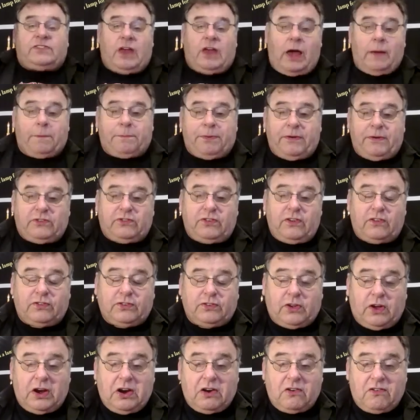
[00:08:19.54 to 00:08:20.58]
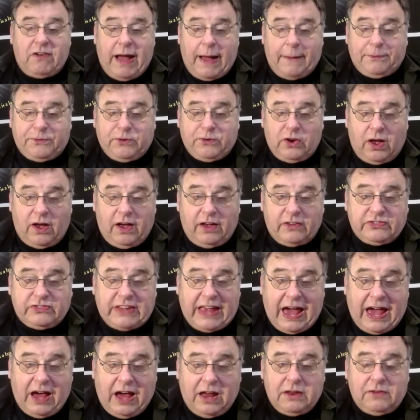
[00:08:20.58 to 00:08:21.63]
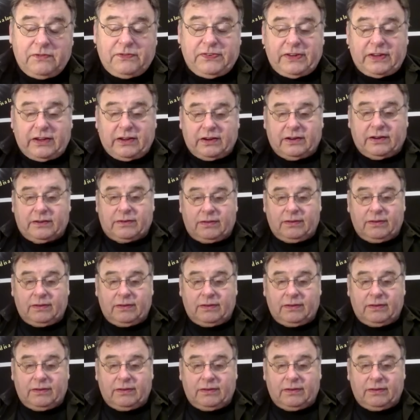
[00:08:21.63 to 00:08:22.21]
up. He's just going to rapture us out of here.